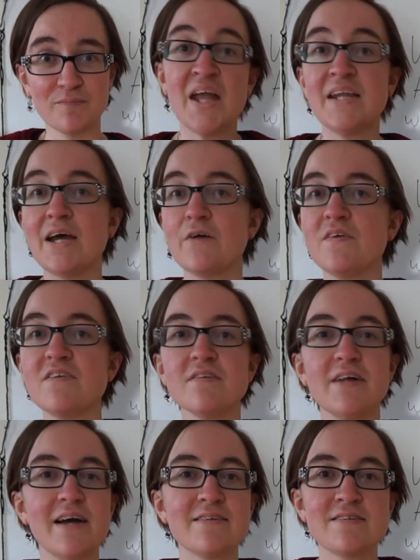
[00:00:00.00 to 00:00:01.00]
Now, these
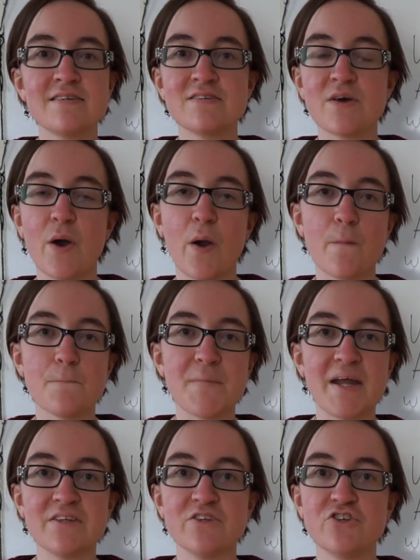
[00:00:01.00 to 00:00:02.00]
classes aren't
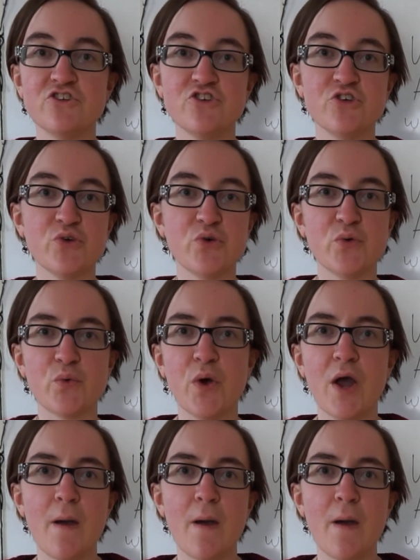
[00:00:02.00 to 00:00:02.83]
meant to